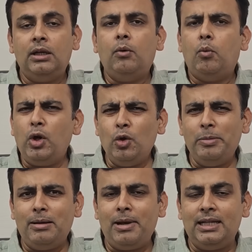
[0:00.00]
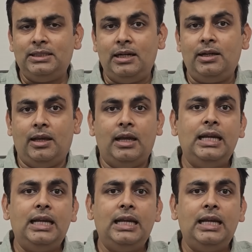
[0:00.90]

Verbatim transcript: What do you mean by agentic?